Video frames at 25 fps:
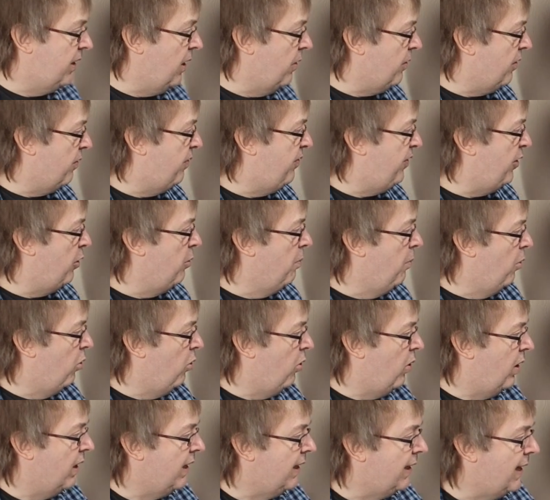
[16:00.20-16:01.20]
got a few
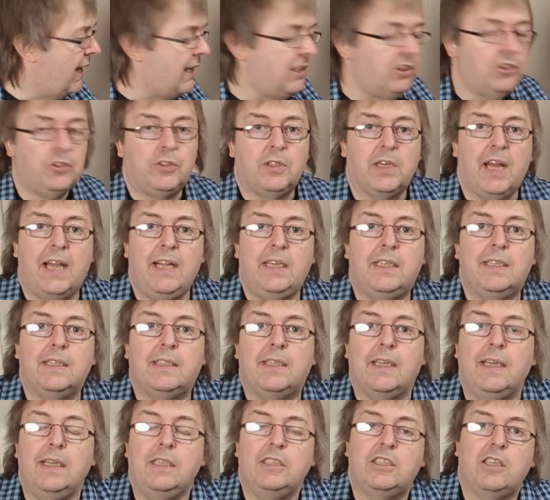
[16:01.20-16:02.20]
more lens related
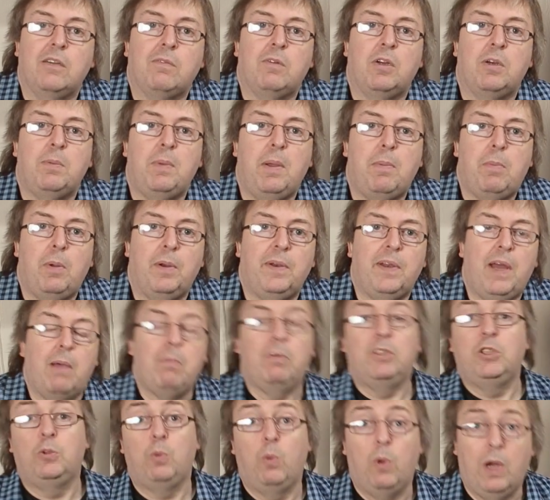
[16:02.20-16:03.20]
things I'm going to be pulling
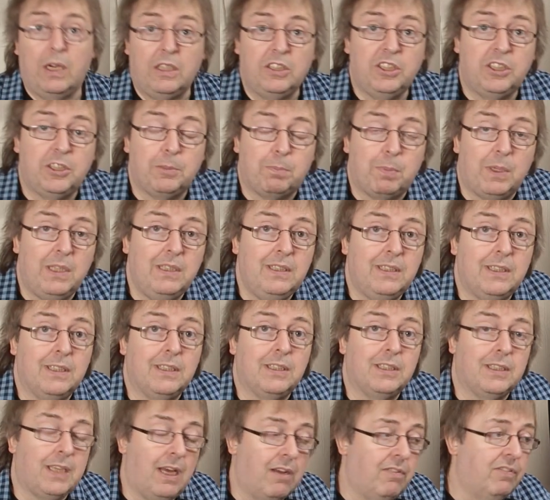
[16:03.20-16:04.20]
up, as well as the printer
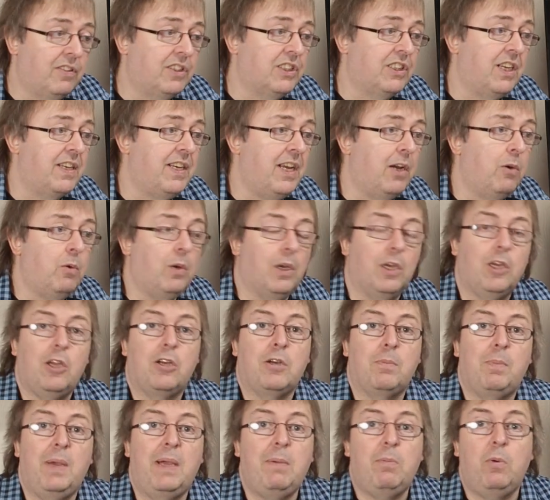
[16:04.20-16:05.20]
stuff, because I know a
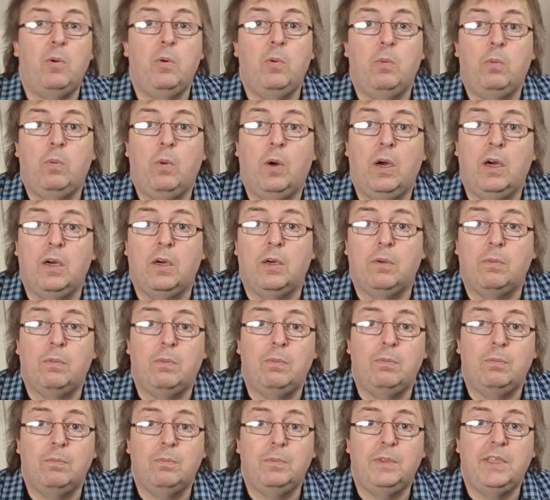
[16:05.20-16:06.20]
lot of people
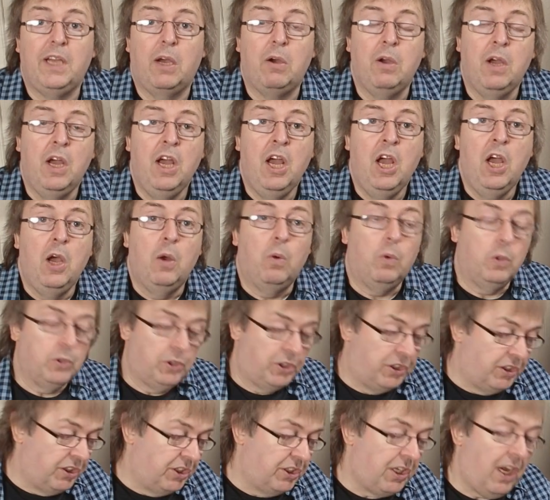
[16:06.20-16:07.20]

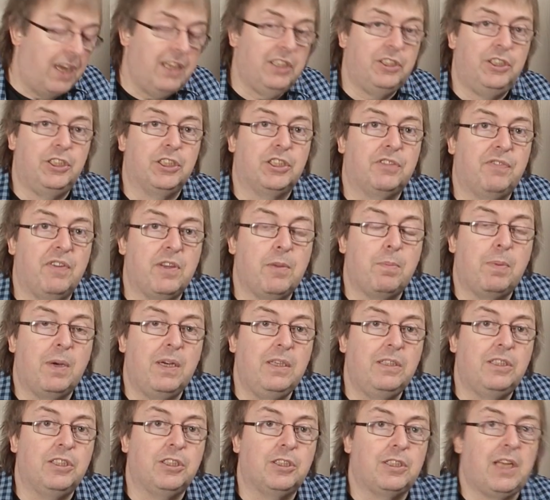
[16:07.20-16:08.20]
watch the site just for the
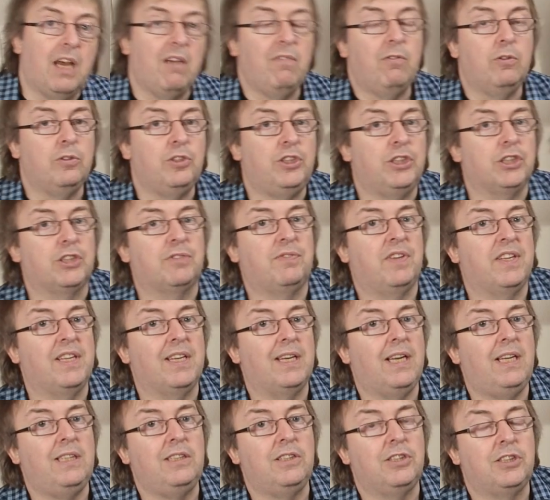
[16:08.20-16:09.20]
printer stuff or just for the
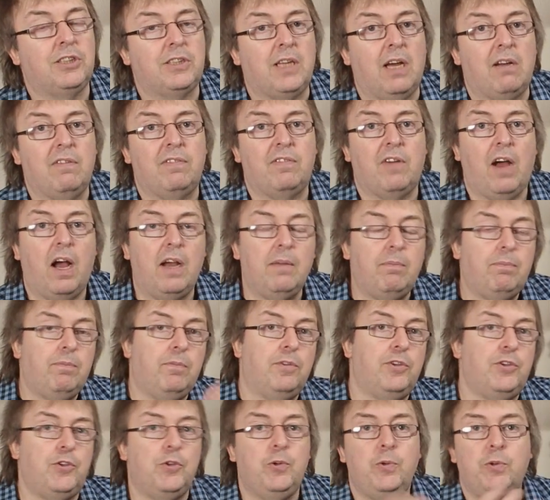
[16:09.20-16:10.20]
lens stuff. I
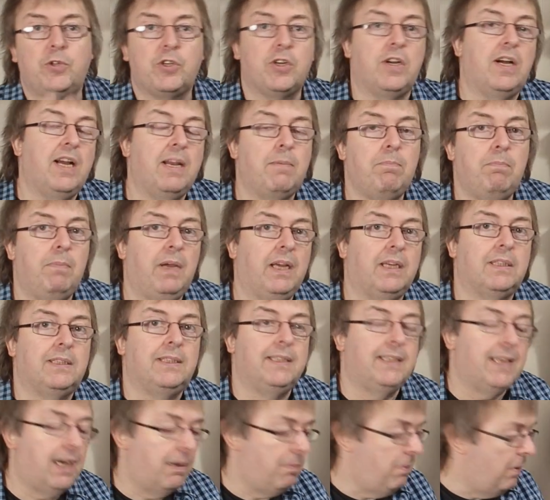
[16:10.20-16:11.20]
do try and mix
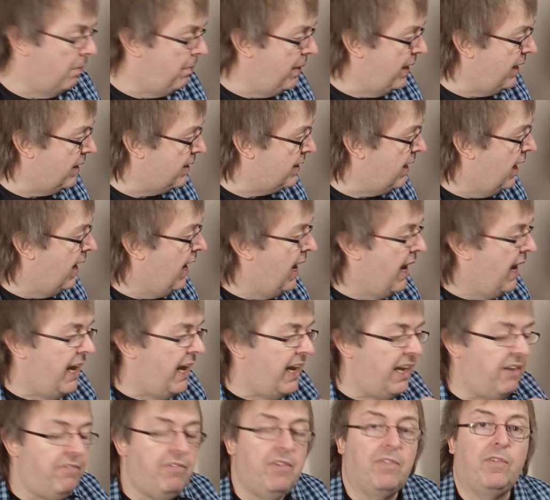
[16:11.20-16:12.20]
it up a bit.
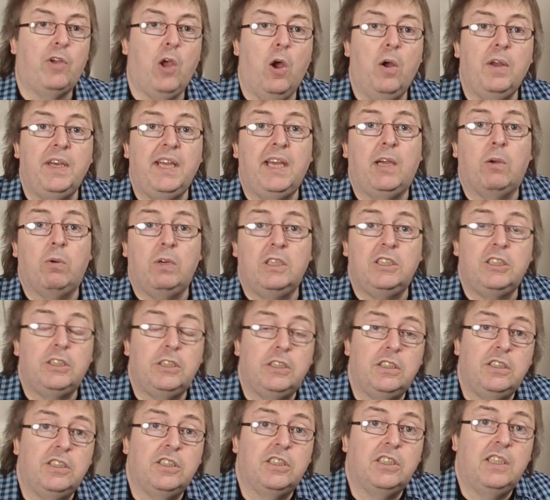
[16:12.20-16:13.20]
If you've got any
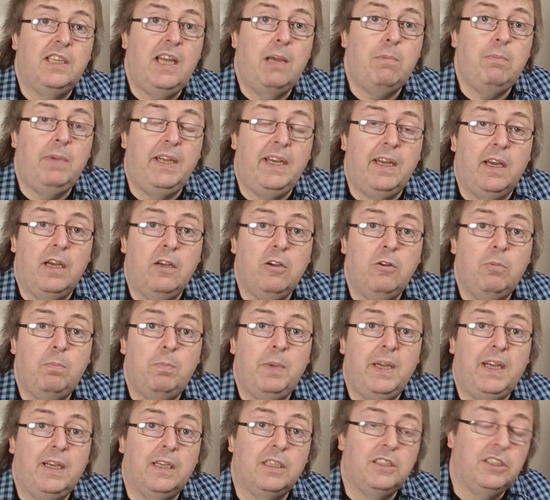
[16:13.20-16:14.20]
questions, let me know,
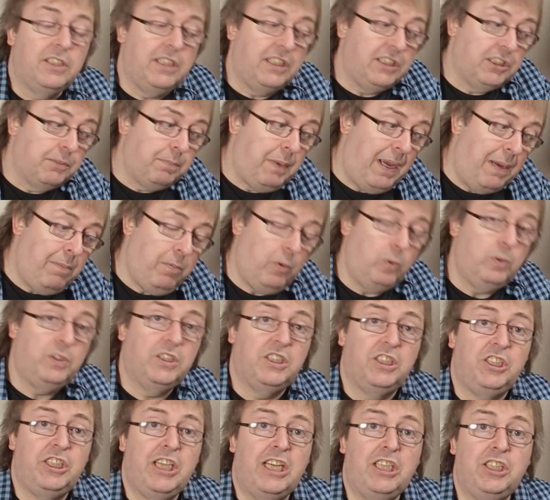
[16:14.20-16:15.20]
because it's people's
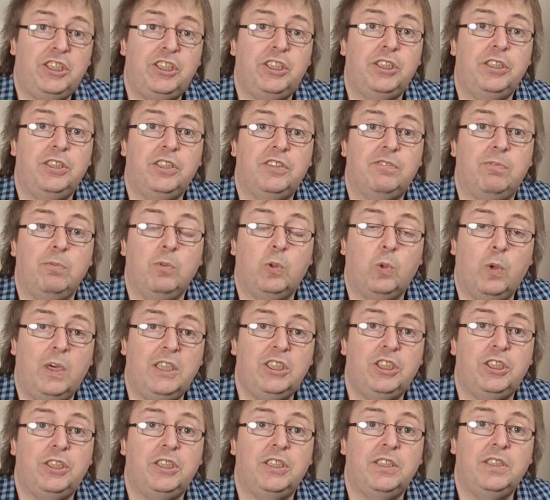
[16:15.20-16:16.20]
suggestions from
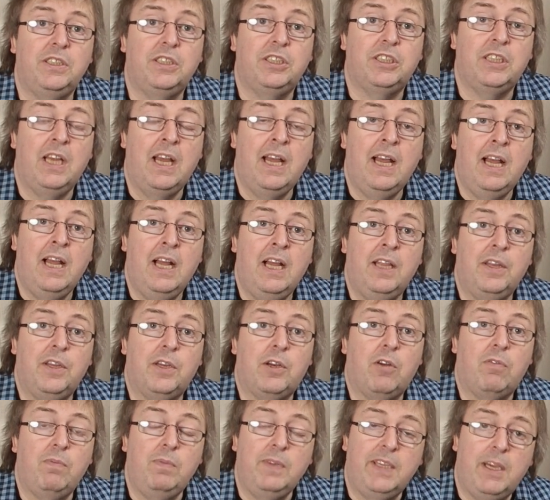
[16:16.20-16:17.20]
questions
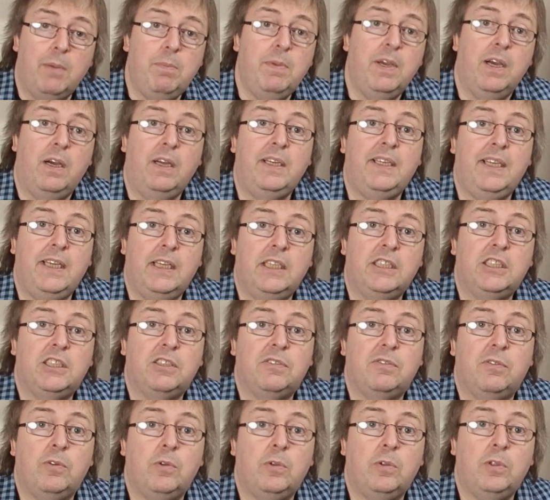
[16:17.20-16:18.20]
that often give me ideas
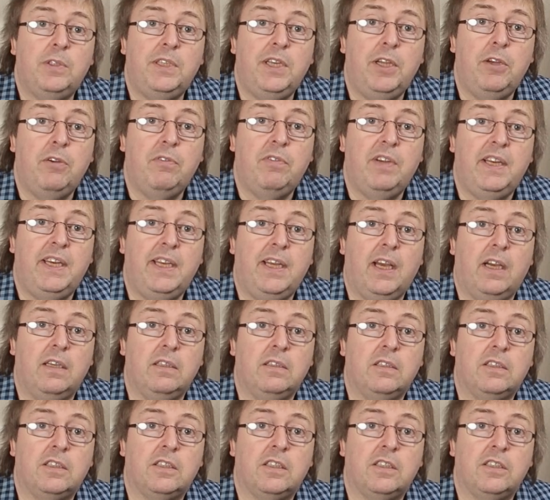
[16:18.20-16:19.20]
for new
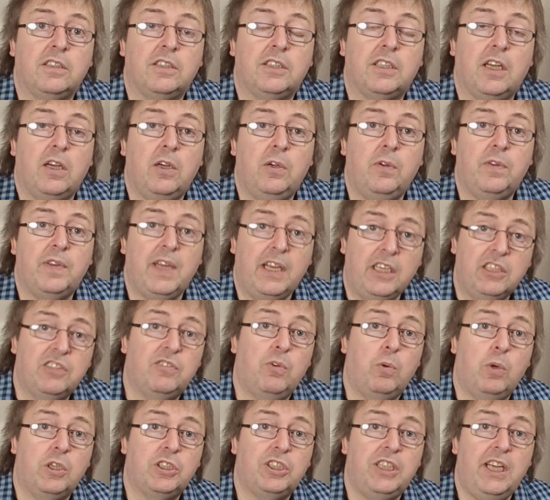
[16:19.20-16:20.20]
videos. So thanks
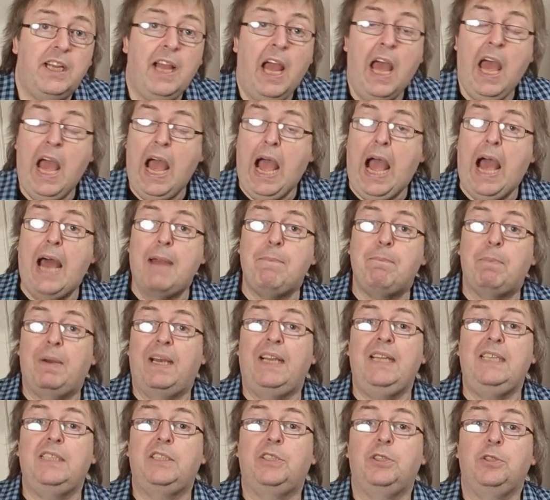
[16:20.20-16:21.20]
for watching, and
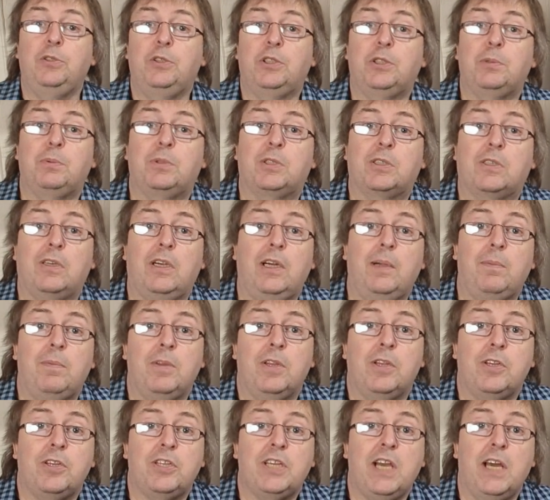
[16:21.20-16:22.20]
please do subscribe
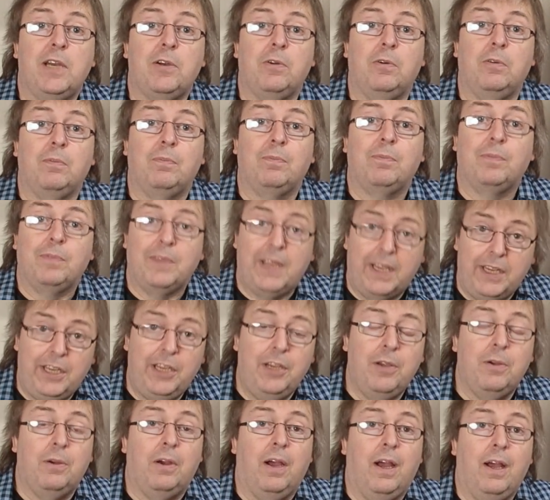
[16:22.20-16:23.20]
to the channel. Thank
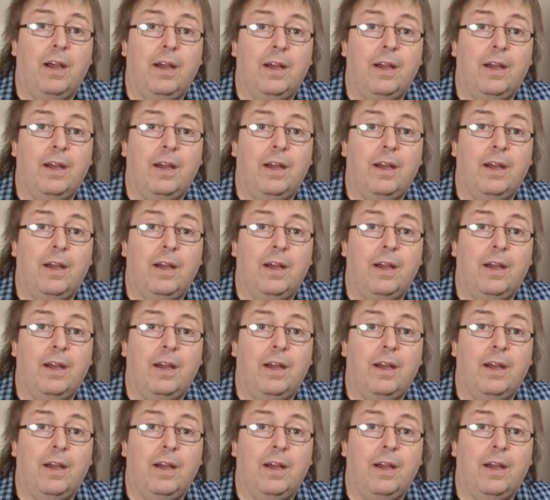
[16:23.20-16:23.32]
you.